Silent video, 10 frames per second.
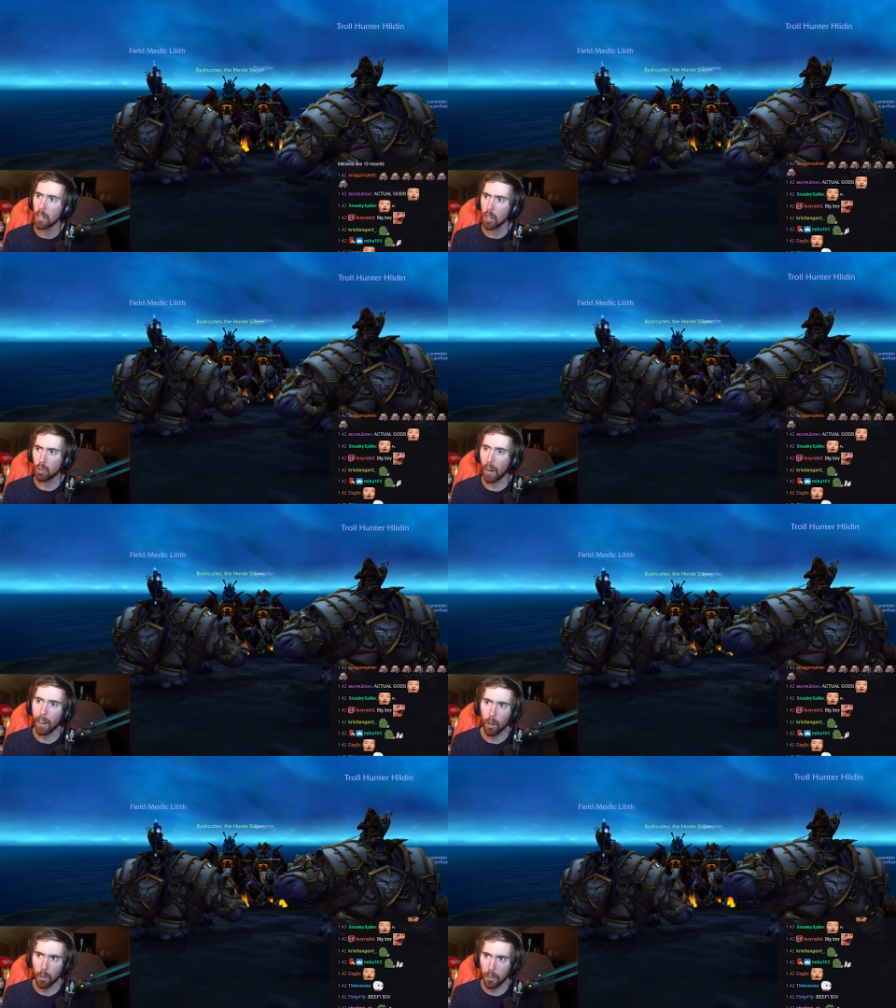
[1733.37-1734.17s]
Try
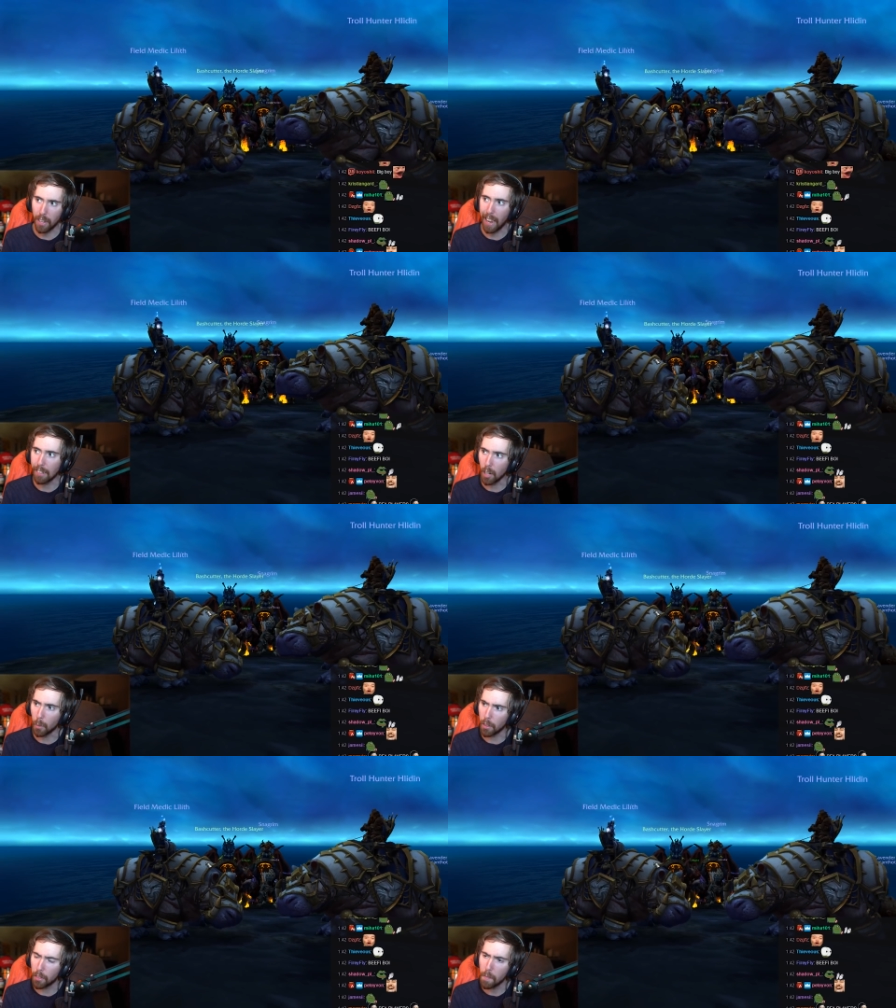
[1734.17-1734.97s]
harder than that,
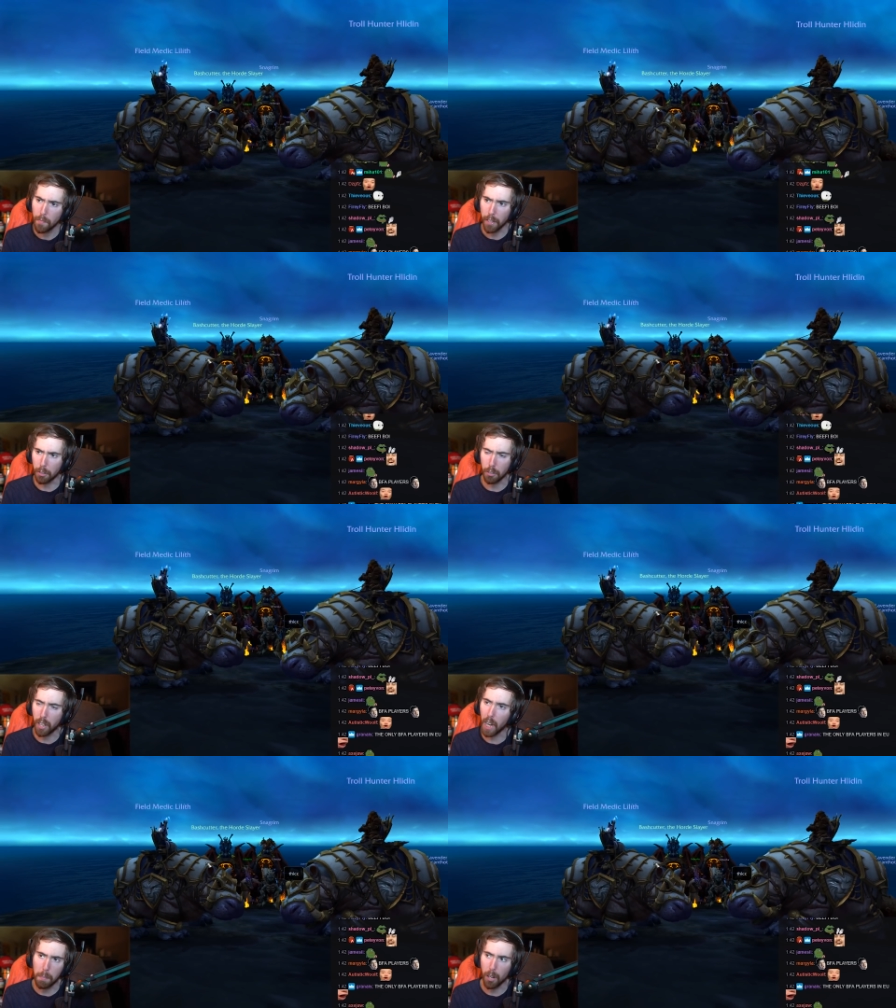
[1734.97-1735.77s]
Lilith. This has
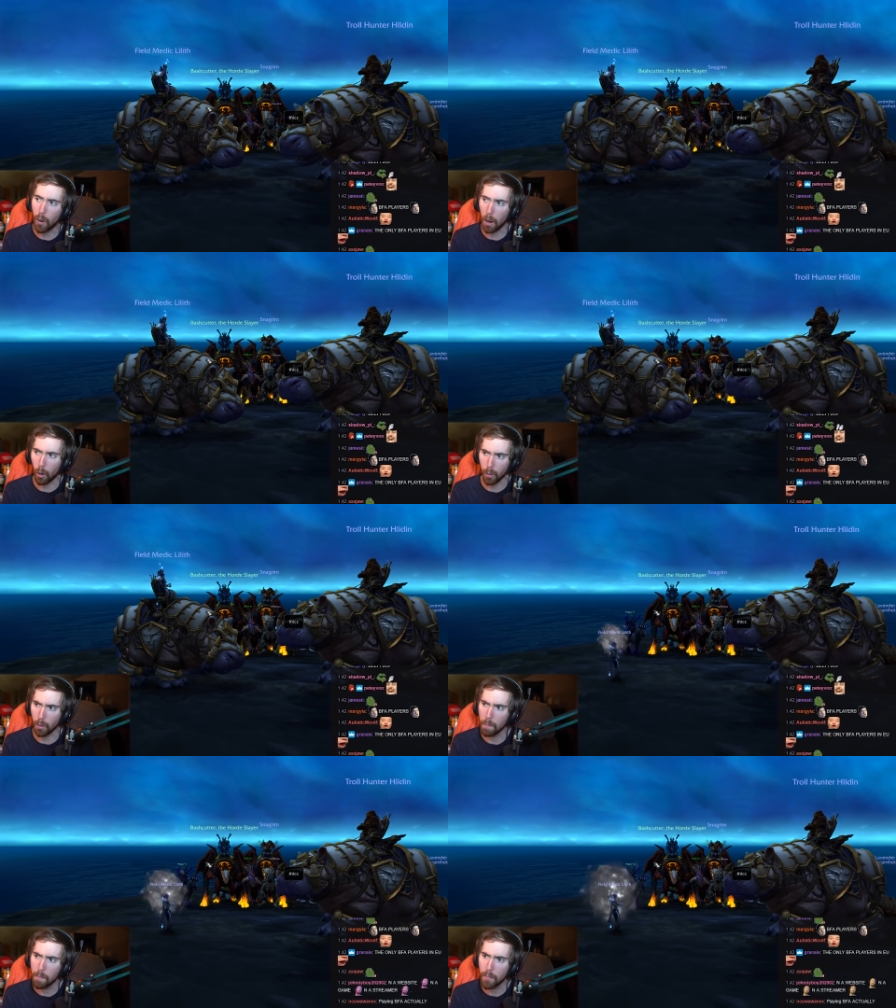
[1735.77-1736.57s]
got to be a lot harder.
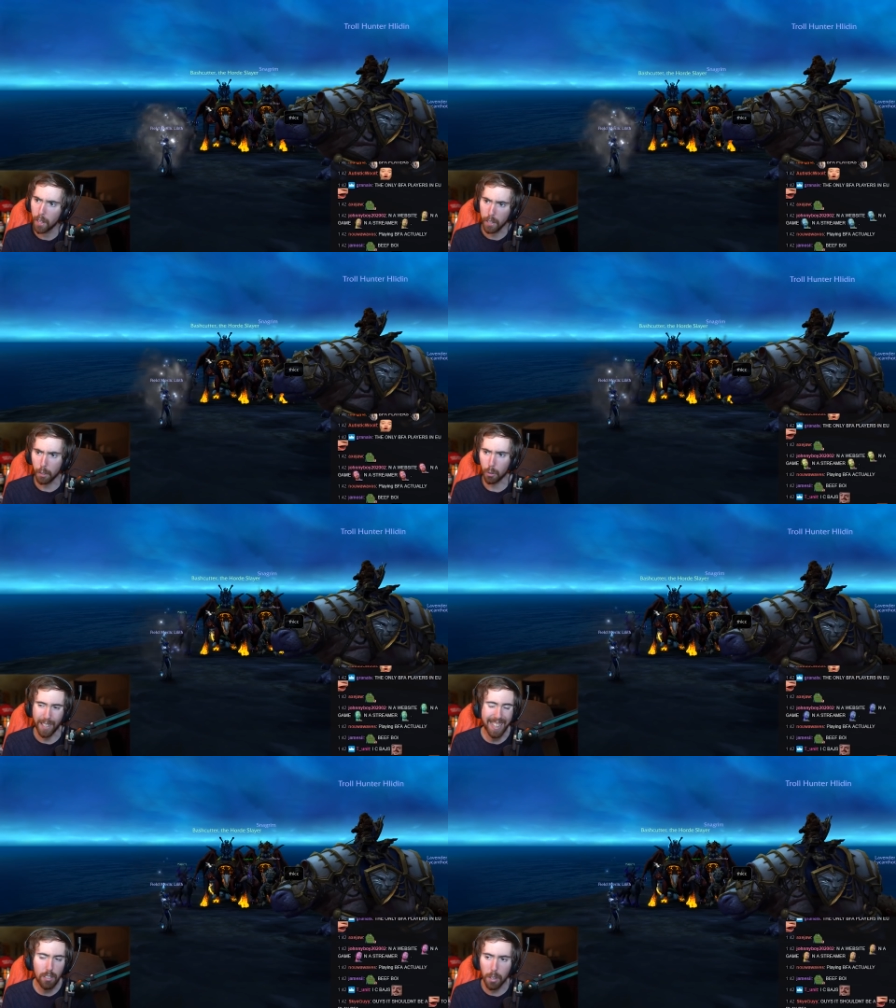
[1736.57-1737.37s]
These are
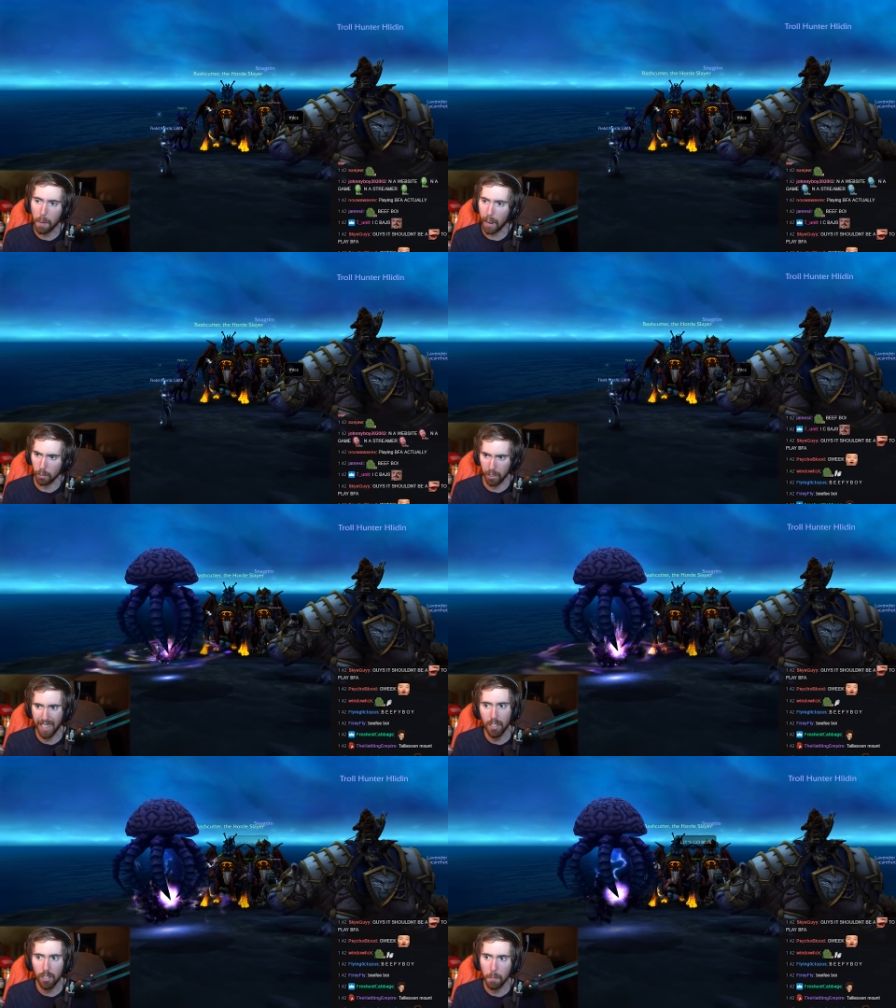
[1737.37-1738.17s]
easy mounts,
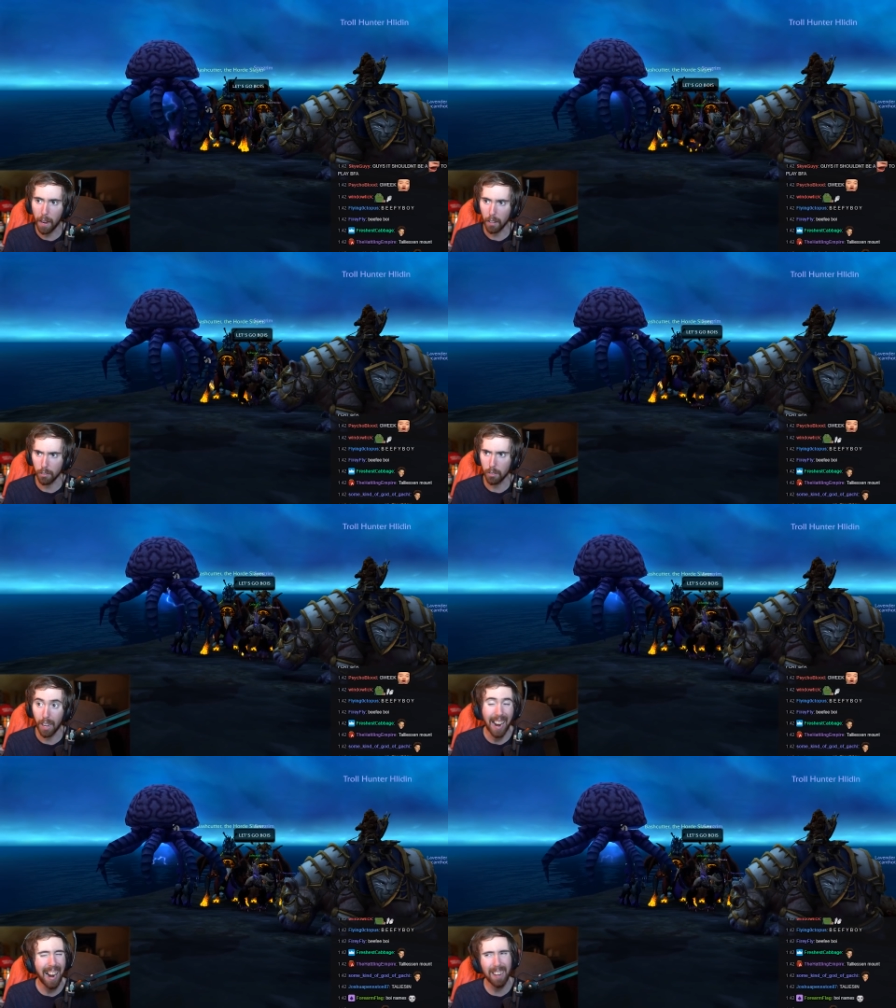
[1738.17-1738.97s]
easy mounts. The
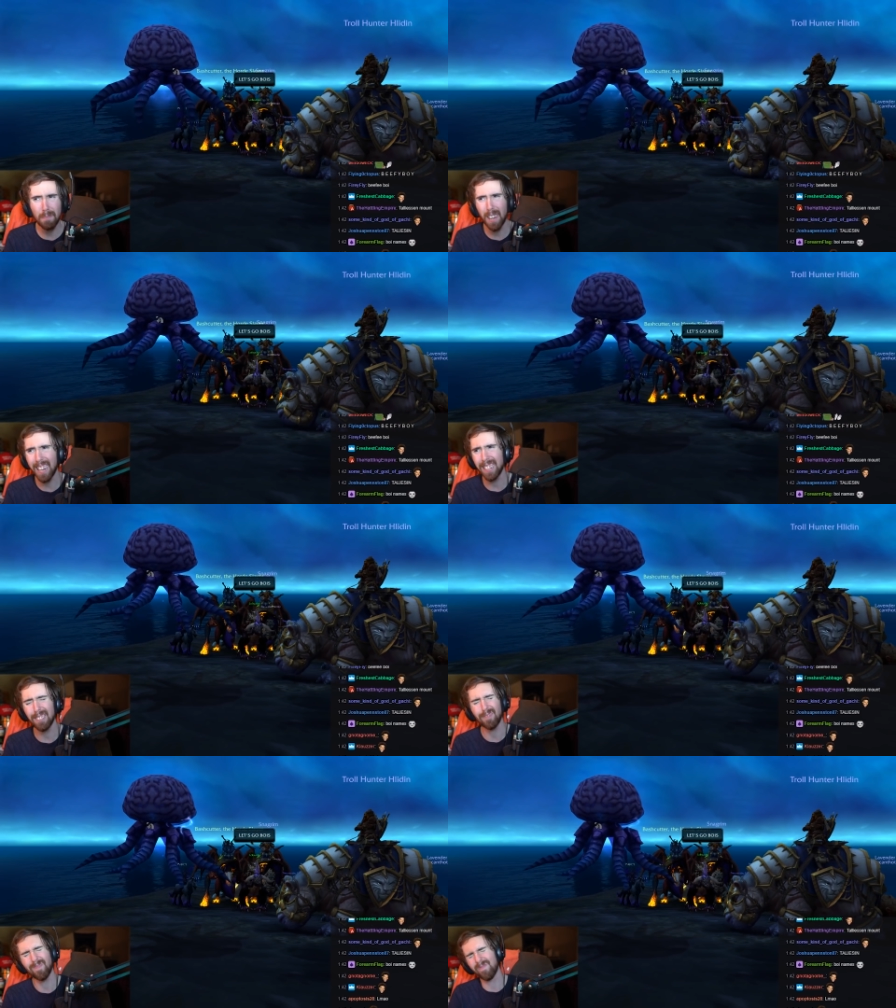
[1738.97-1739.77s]
Hive Mind,
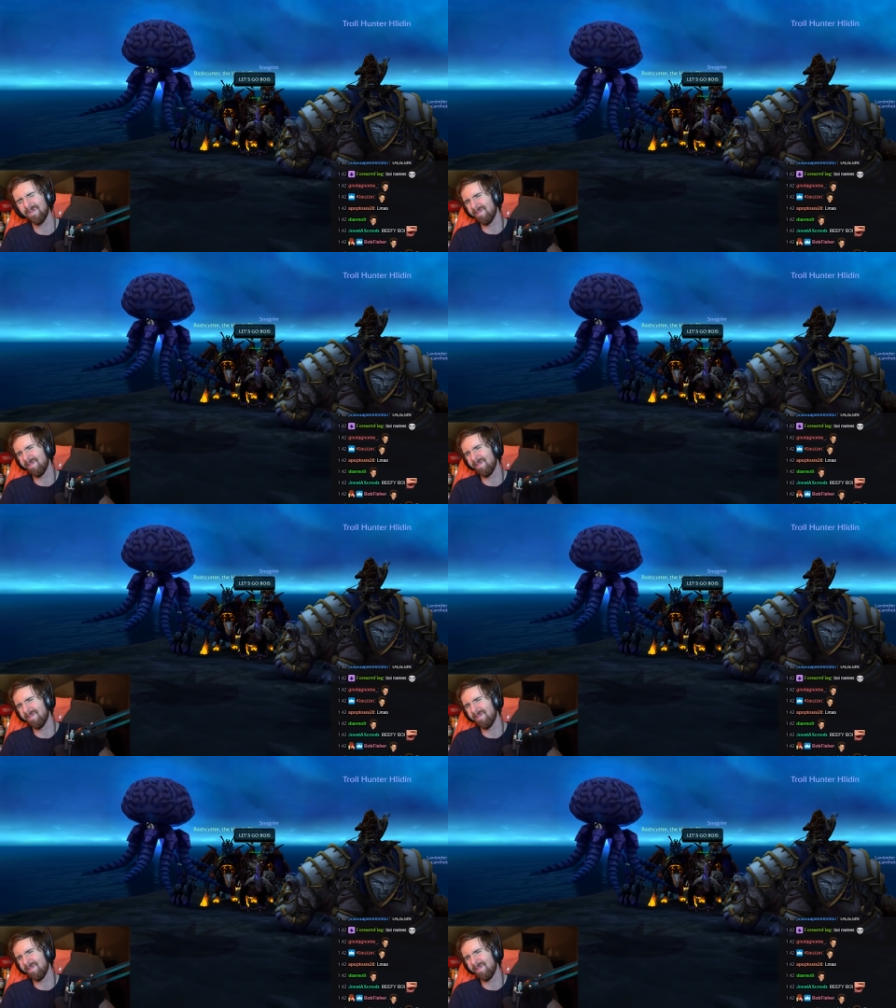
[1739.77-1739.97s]
hmm.